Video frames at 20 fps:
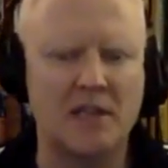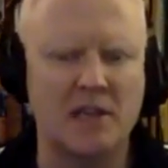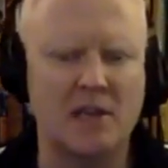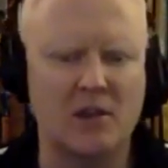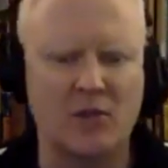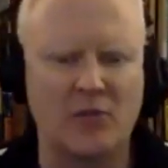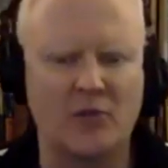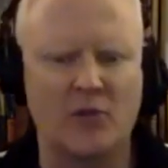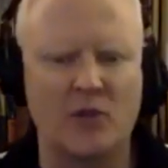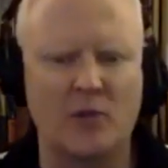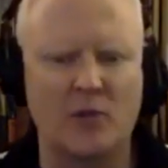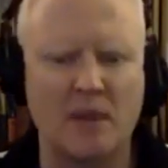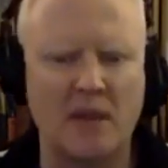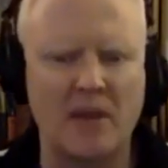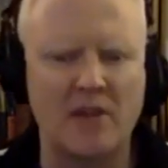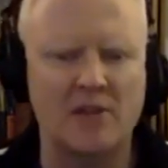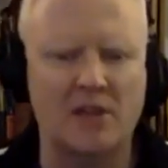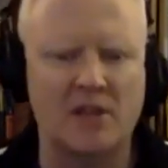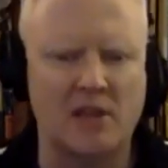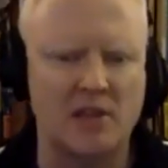container full of
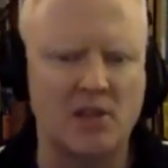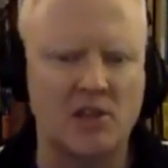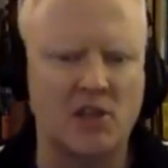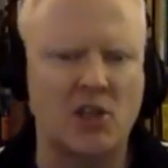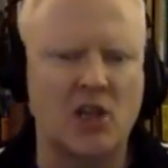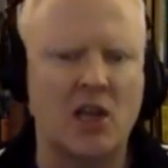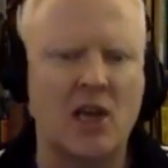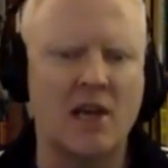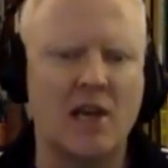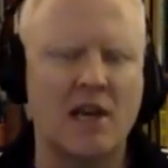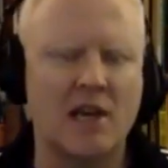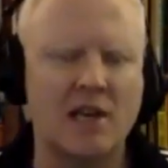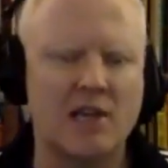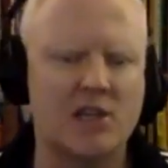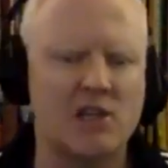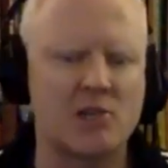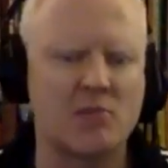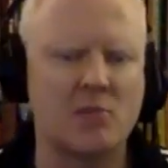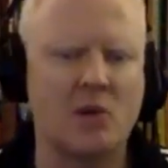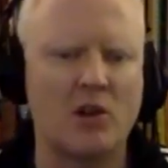bales. Like it
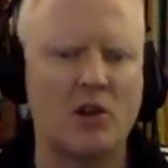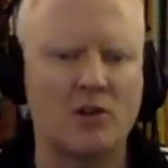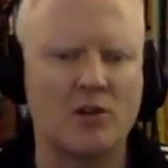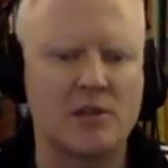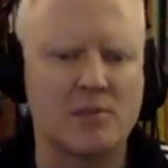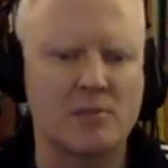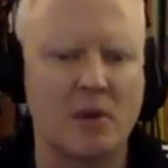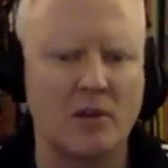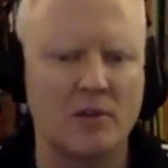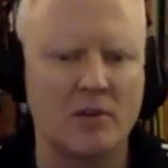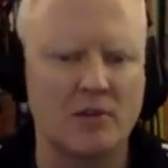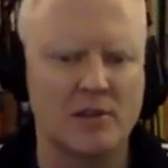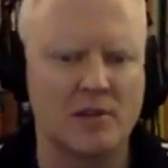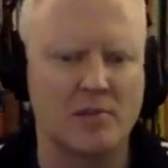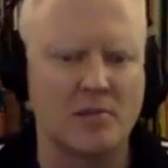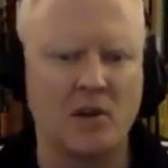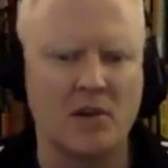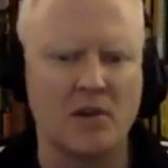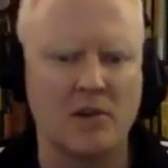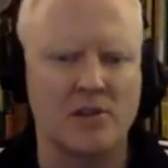gets smaller and smaller and
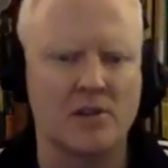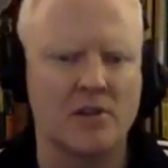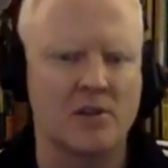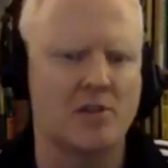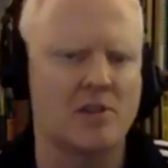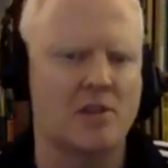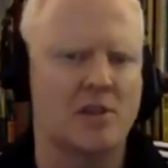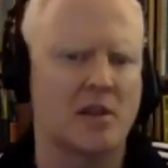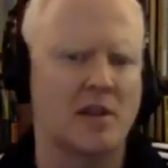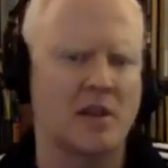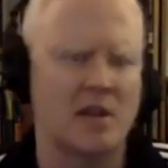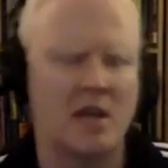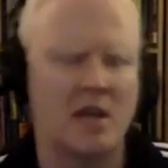smaller. So it's like,